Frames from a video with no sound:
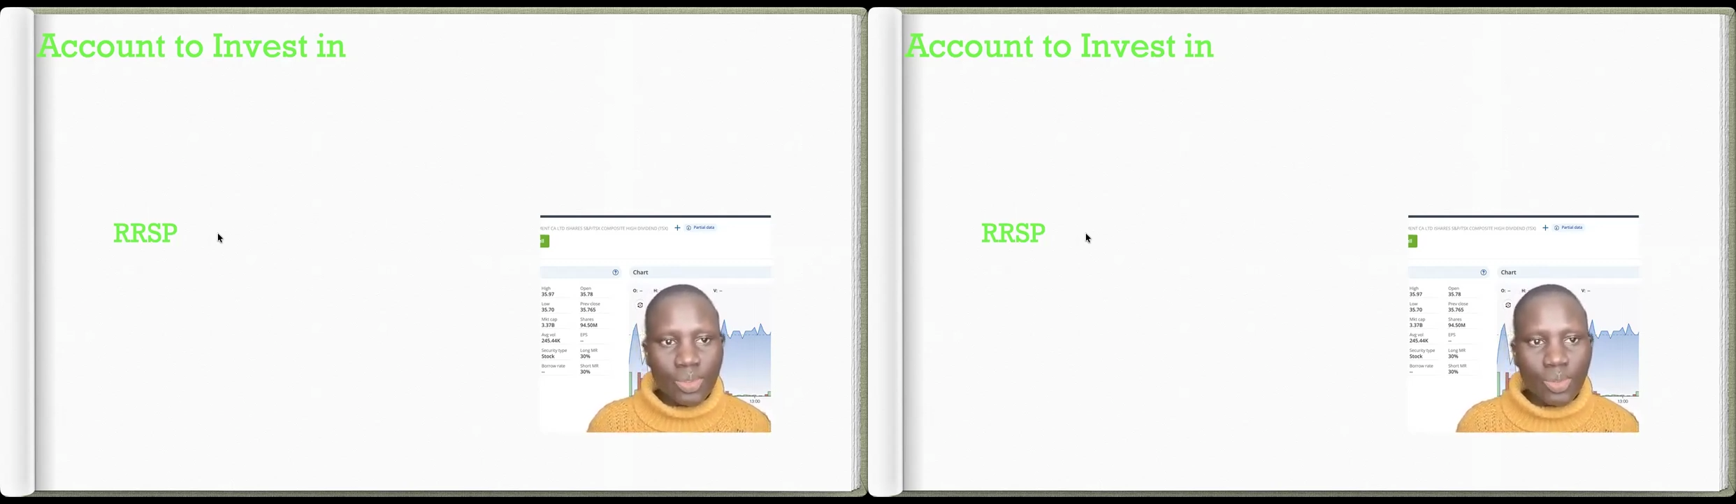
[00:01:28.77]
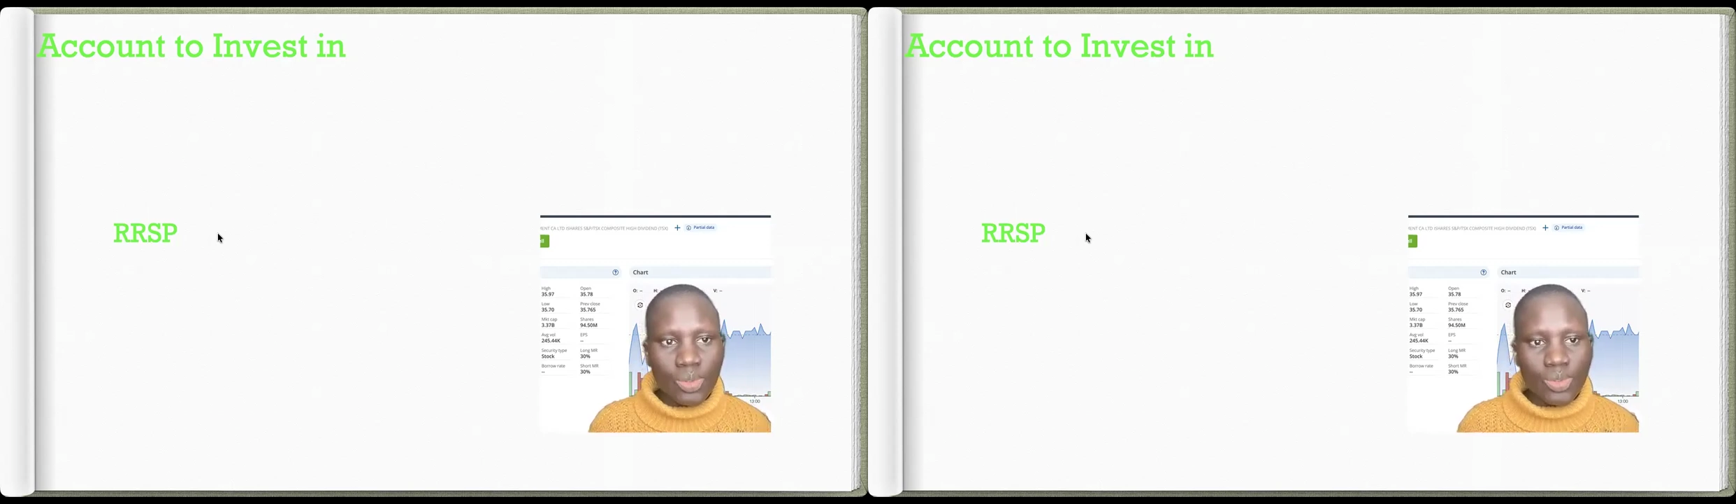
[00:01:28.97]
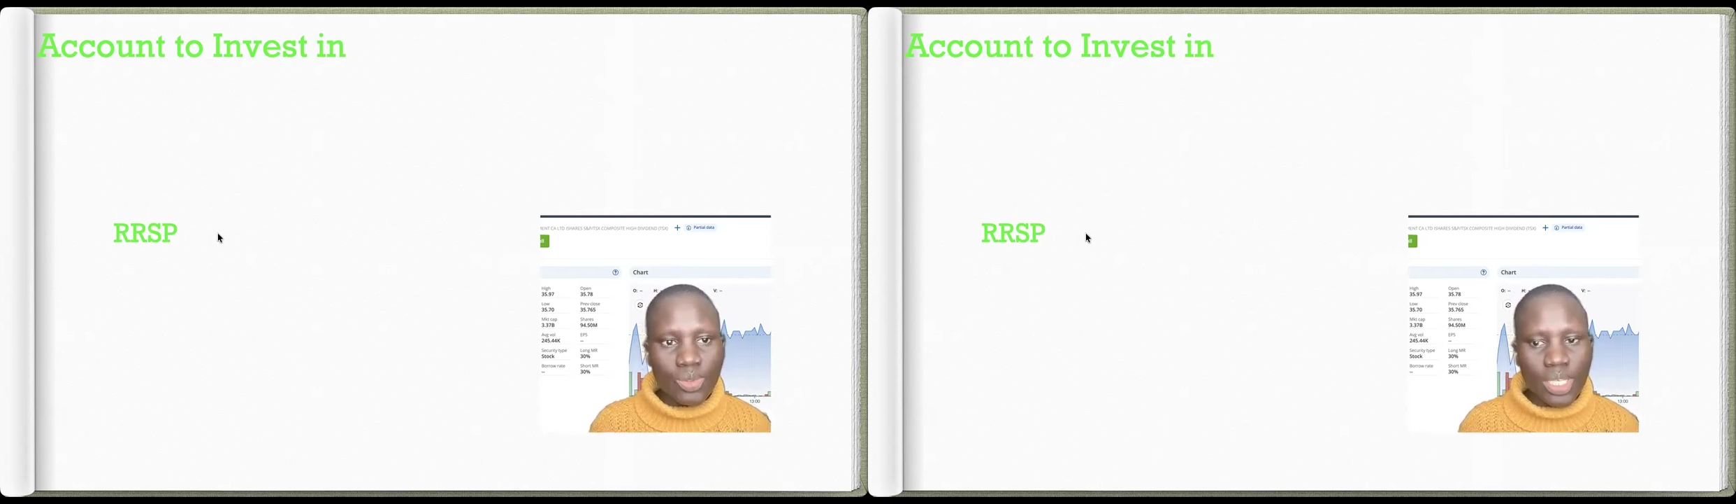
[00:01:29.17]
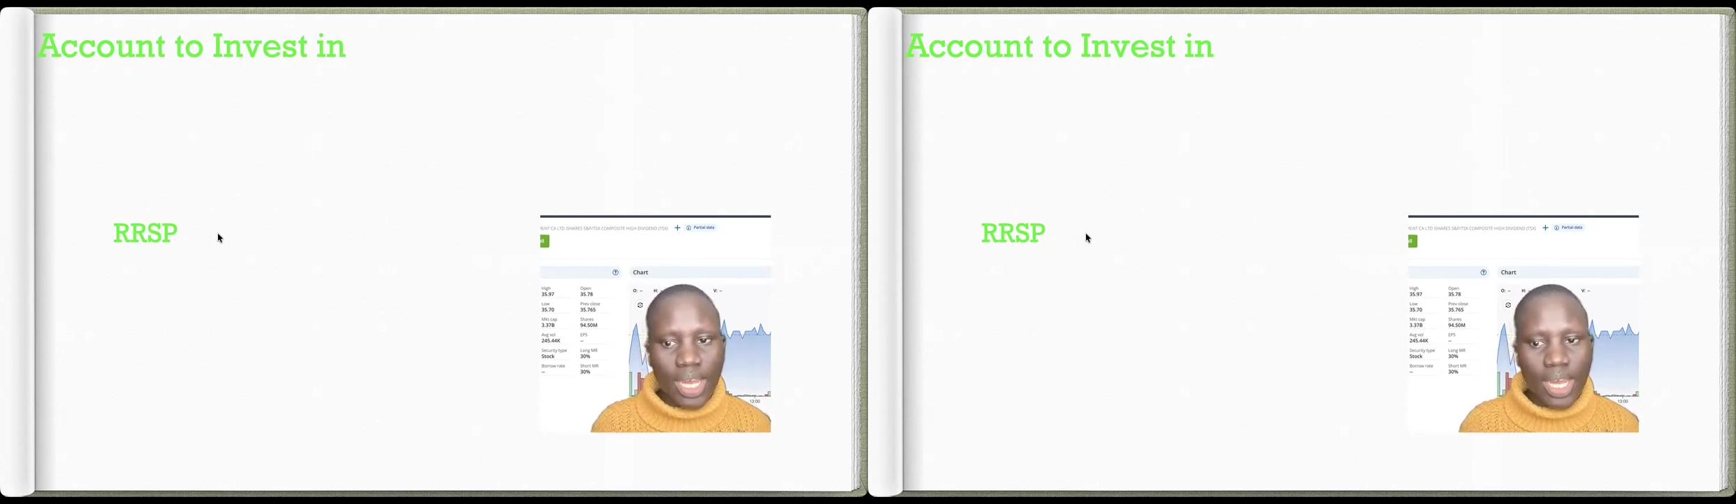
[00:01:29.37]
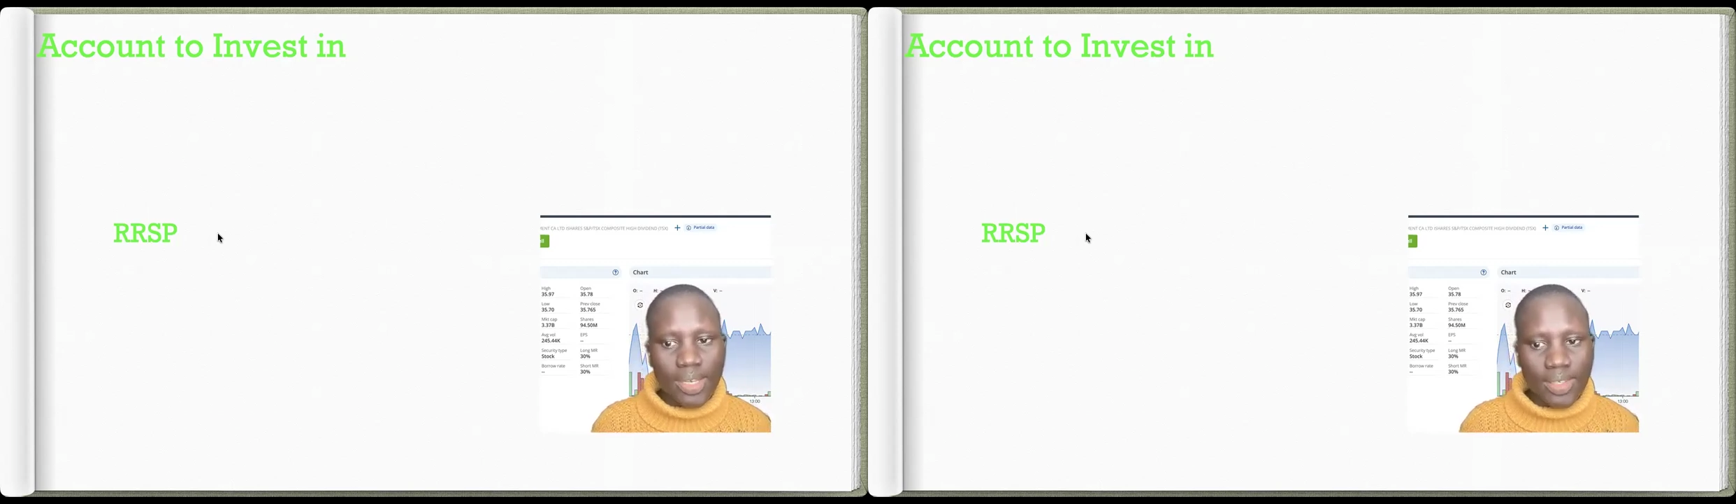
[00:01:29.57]
you can earn
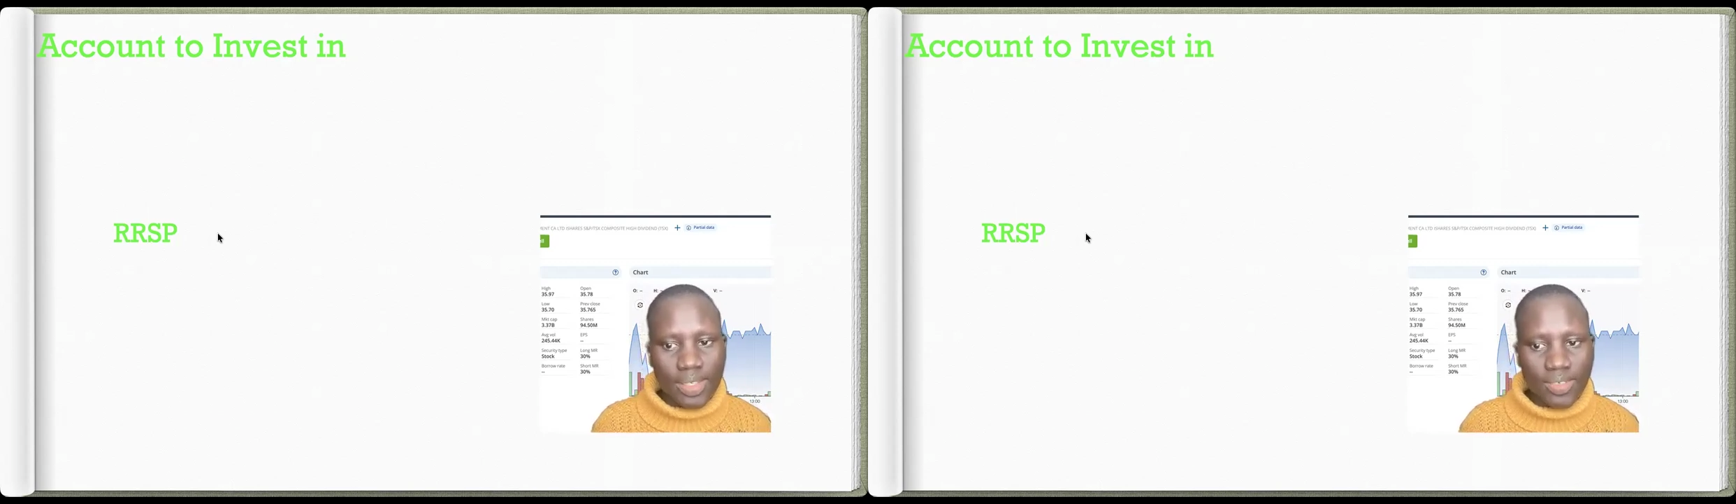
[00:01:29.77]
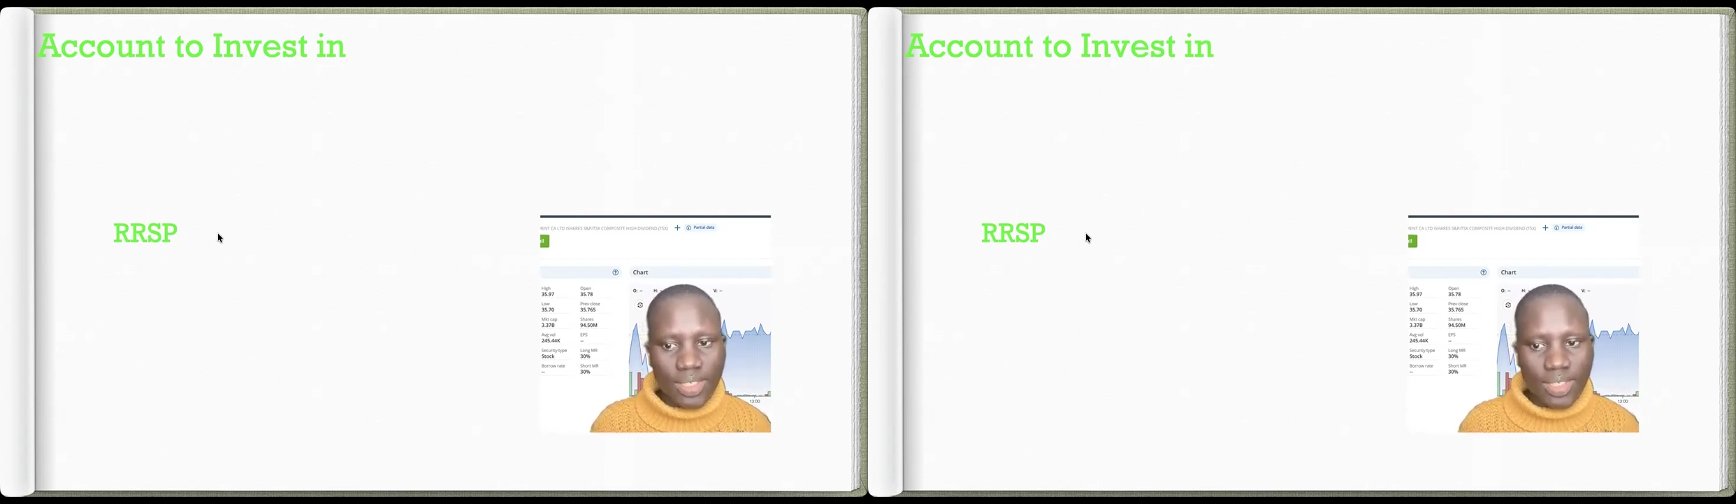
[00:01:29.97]
your dividend